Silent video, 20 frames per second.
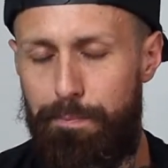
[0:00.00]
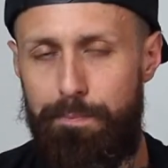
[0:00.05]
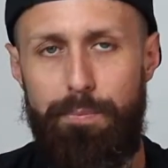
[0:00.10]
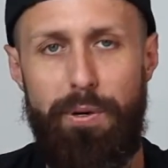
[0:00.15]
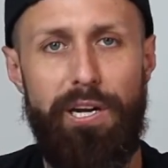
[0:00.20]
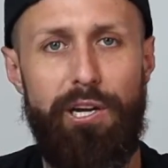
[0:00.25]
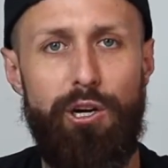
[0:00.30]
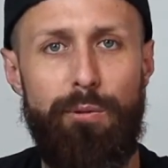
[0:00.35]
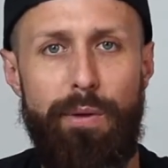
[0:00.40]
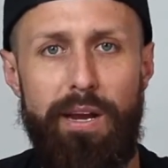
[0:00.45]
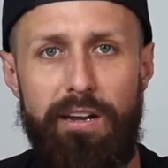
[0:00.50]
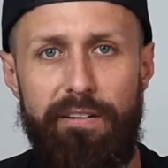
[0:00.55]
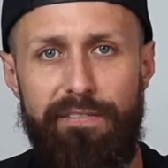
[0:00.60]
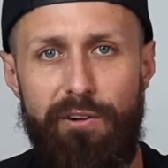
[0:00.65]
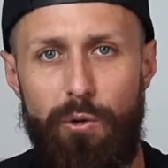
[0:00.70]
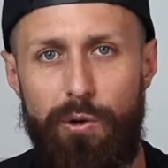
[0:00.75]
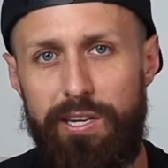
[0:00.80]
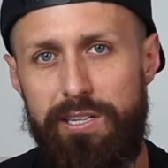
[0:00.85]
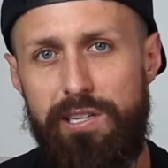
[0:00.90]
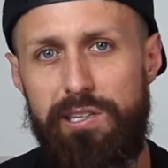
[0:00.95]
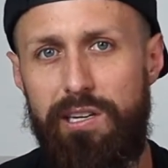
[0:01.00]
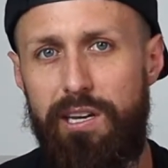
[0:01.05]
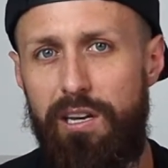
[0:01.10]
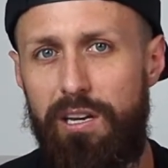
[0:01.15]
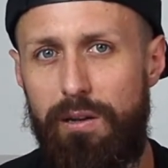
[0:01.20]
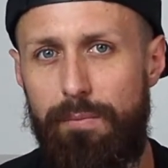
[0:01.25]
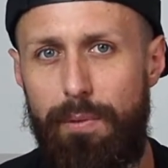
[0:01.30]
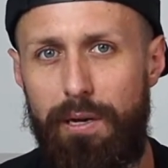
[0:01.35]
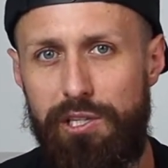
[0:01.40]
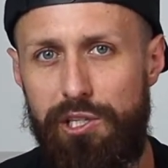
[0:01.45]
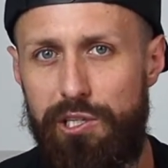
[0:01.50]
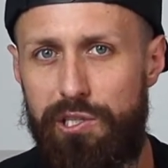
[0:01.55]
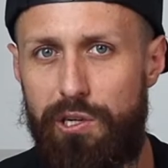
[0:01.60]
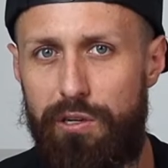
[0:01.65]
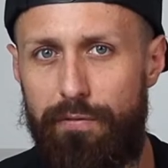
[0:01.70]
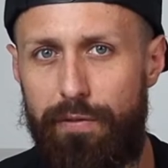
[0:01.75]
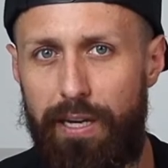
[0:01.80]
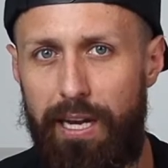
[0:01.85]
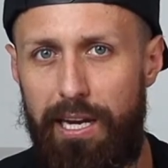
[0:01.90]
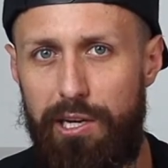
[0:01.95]
but your main focus is getting a budget
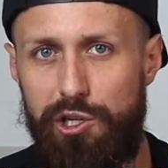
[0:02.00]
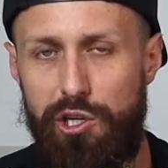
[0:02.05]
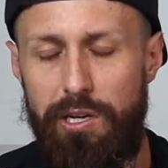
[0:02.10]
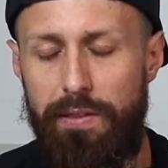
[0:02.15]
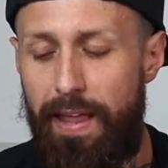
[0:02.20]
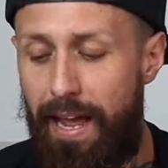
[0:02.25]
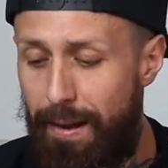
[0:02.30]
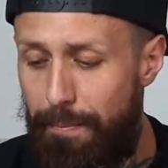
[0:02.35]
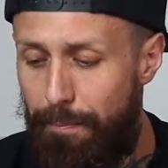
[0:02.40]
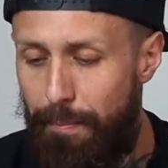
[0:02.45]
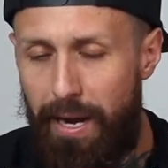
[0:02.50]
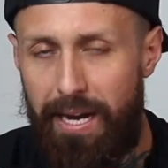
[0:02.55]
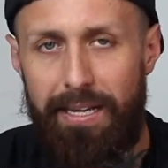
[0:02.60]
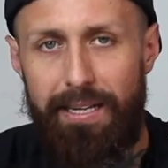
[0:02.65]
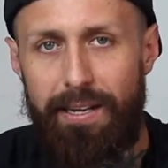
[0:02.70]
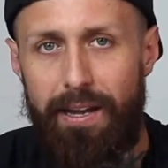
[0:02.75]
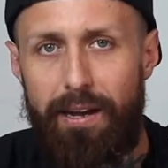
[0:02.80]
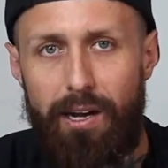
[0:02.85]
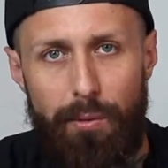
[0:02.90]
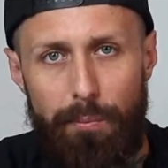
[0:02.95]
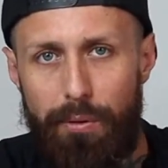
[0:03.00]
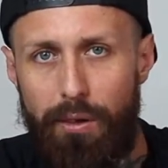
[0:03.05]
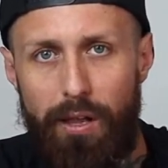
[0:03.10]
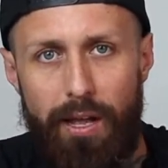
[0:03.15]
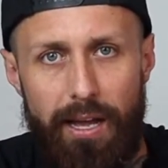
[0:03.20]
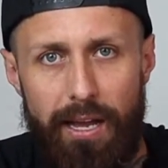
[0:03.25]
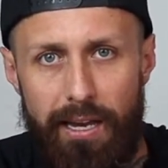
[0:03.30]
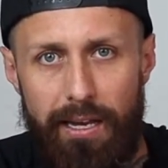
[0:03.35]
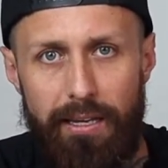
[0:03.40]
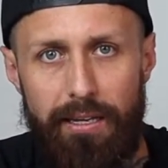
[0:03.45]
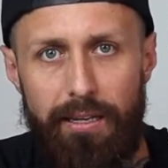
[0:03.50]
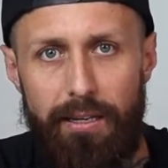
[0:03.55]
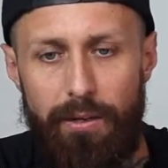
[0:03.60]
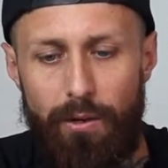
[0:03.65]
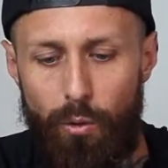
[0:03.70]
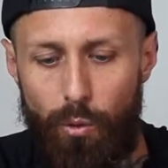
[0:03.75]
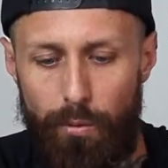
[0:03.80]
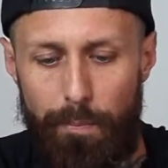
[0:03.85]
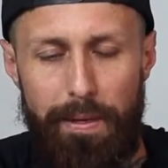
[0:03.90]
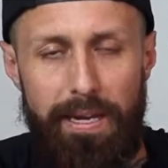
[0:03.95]
certification, that might not apply
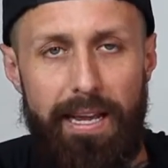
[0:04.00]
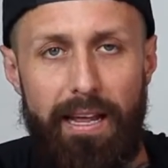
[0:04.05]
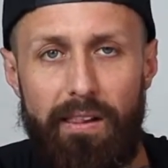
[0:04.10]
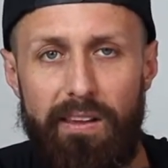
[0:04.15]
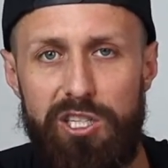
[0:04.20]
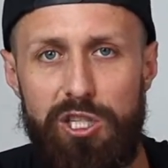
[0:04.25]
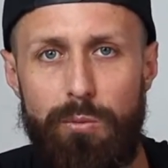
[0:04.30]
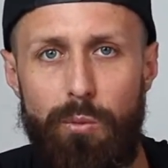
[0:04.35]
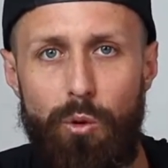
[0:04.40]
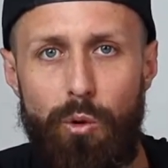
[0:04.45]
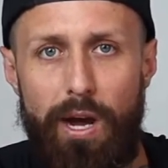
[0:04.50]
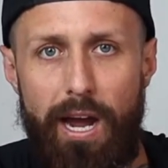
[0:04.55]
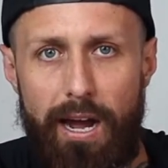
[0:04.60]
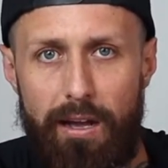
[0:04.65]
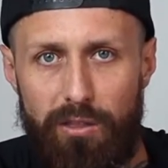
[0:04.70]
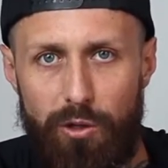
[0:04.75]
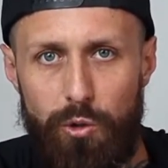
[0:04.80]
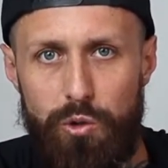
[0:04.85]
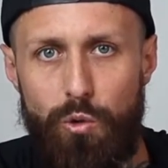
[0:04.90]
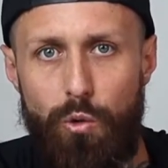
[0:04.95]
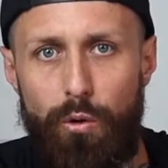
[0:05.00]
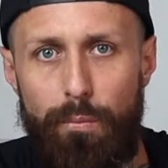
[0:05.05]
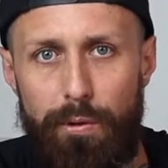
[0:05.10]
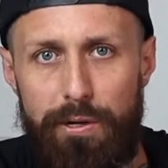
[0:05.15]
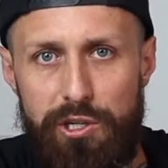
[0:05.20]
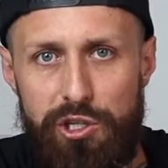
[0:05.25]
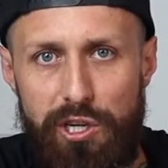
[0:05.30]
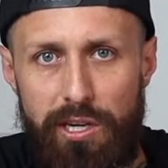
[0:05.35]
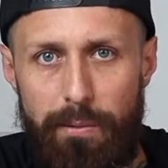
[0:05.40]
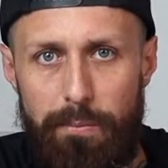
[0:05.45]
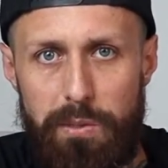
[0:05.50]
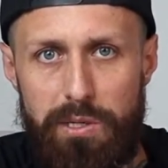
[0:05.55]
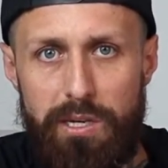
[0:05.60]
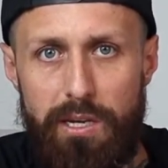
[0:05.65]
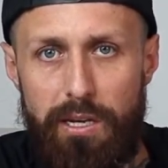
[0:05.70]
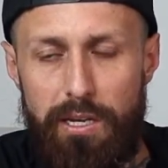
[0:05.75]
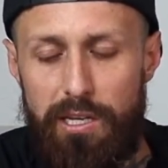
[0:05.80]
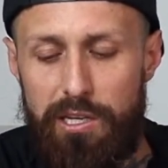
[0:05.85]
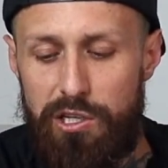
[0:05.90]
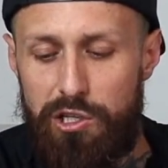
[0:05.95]
or be eligible at those corporate gyms.
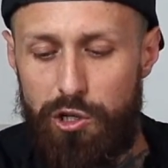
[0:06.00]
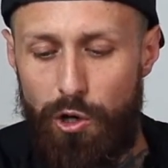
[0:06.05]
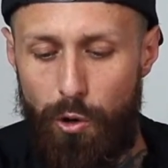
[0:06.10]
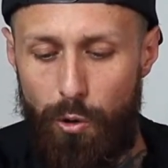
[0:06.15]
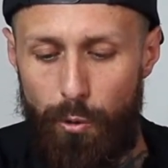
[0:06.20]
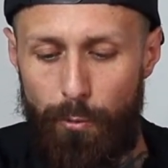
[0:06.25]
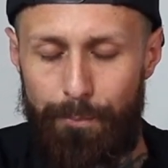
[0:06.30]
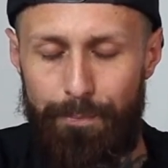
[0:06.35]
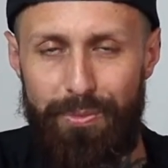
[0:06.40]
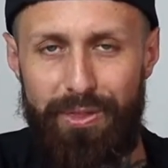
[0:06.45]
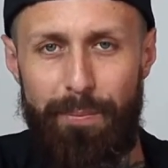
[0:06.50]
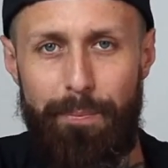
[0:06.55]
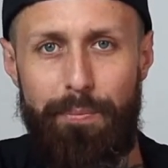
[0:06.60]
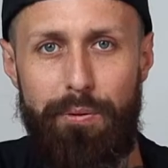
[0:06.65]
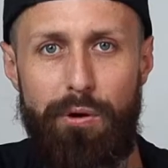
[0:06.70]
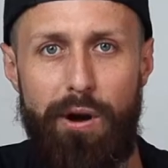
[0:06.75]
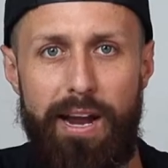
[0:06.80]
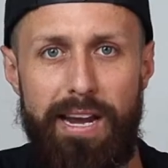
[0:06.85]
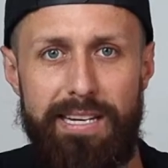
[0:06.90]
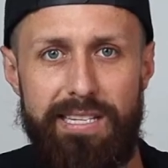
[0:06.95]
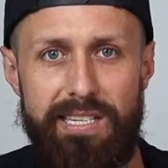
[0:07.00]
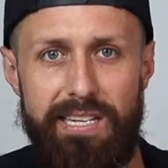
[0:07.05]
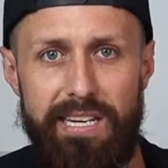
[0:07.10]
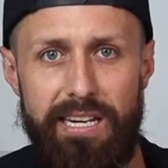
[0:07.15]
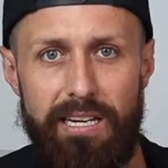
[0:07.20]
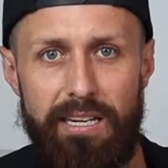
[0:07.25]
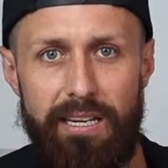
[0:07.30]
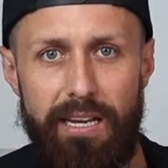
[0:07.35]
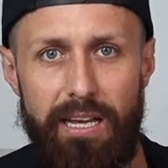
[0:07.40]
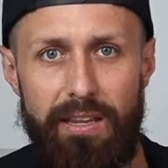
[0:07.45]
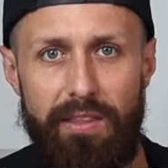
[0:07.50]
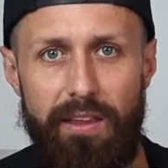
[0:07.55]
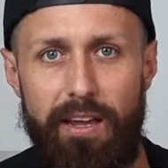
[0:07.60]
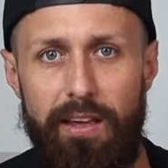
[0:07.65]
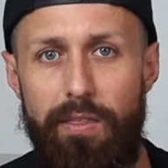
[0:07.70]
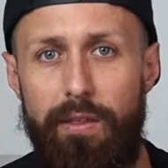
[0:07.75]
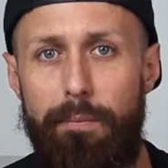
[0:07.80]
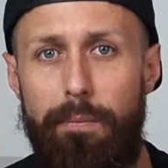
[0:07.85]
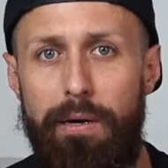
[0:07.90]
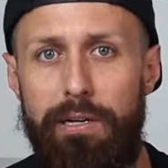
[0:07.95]
So the pricing
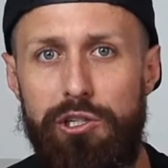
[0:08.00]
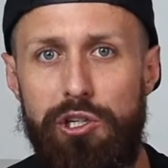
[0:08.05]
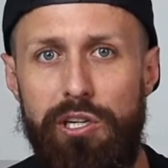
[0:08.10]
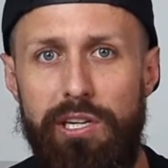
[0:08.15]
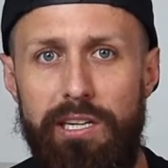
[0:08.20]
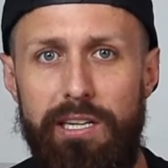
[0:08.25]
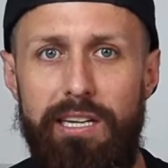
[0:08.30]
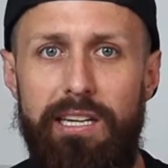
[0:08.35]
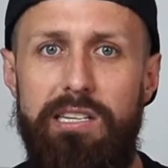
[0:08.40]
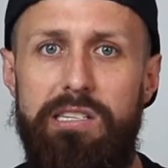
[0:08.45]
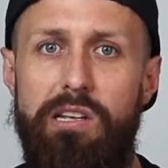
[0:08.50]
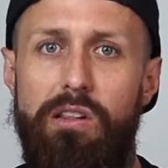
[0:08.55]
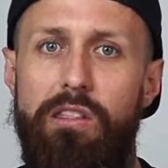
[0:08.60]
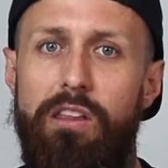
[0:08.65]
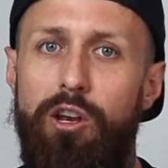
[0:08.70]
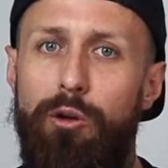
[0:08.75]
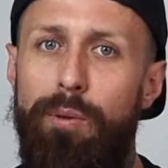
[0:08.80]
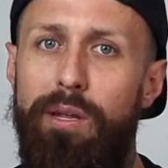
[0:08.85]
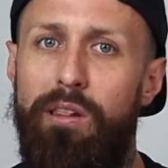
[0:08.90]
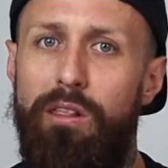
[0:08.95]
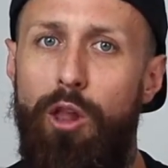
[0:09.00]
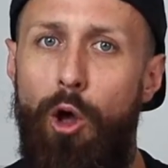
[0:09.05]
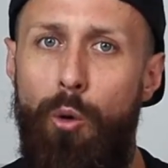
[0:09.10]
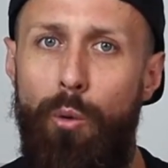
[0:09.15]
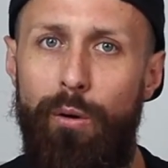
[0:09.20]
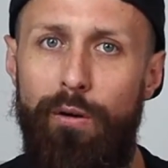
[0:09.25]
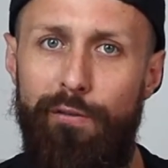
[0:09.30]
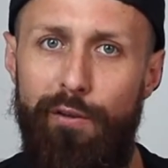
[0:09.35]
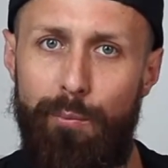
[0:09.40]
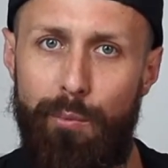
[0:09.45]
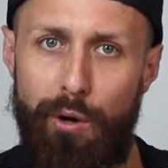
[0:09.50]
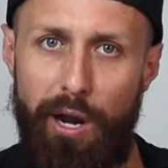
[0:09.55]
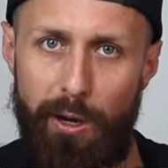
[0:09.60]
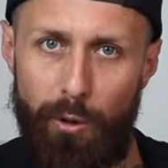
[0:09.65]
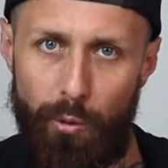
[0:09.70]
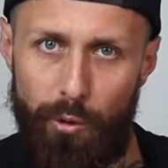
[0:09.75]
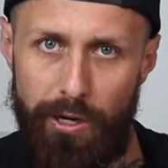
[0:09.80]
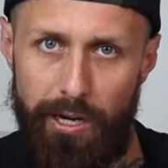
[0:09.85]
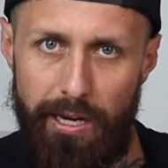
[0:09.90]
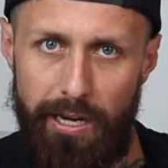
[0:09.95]
and the budget is a little bit lower of a
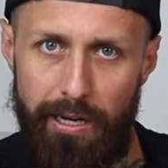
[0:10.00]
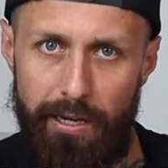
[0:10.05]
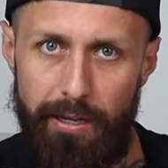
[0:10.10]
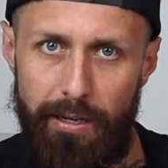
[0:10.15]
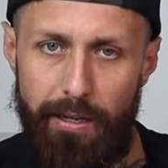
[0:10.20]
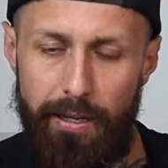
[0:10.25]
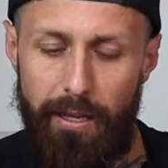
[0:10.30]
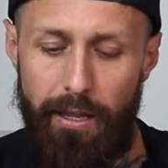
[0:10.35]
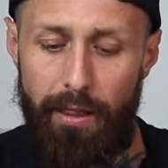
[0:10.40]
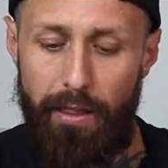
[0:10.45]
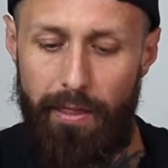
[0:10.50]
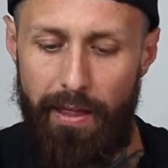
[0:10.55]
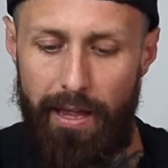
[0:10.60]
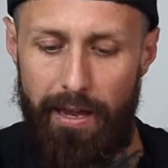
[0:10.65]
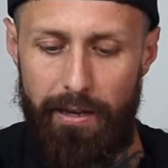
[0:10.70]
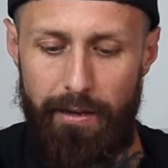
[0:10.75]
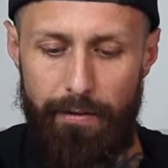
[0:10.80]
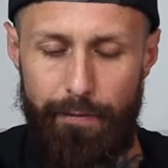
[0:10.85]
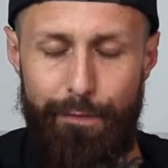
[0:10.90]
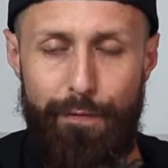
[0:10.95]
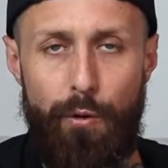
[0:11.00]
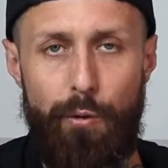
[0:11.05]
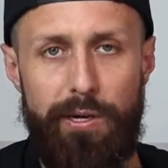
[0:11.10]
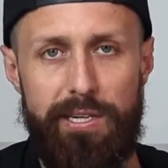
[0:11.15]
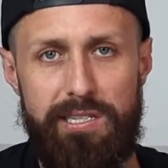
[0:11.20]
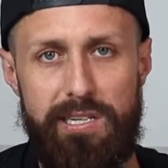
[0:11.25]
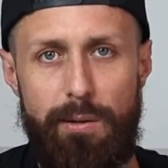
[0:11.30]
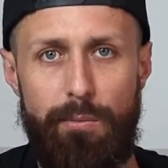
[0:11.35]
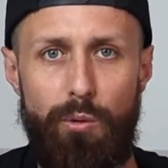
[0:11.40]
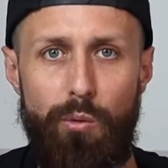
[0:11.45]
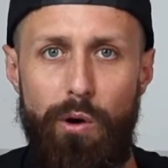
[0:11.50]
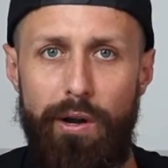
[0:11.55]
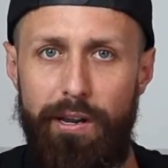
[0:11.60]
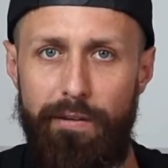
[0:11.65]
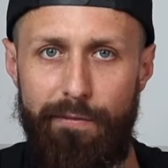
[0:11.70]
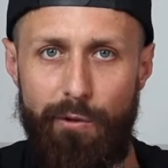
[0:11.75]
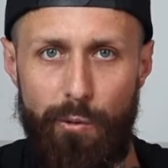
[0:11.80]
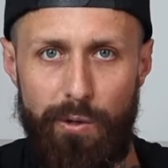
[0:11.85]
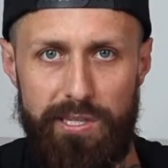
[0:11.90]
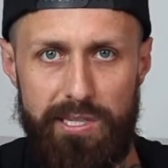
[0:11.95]
priority than focus number one
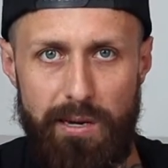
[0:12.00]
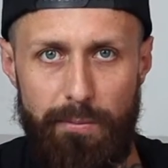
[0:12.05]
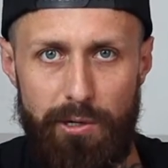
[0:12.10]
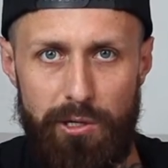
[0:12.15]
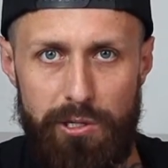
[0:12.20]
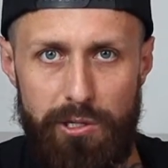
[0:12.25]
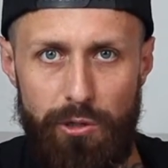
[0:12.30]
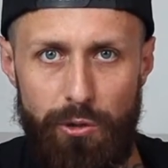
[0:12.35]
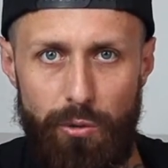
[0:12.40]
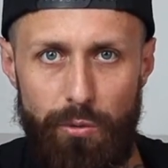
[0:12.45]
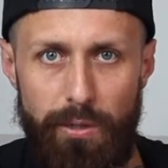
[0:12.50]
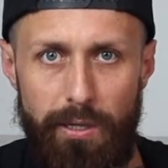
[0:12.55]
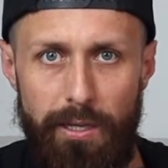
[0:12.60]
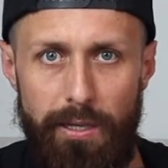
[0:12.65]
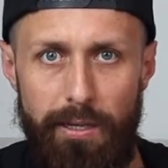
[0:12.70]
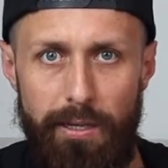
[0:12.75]
and focus number two.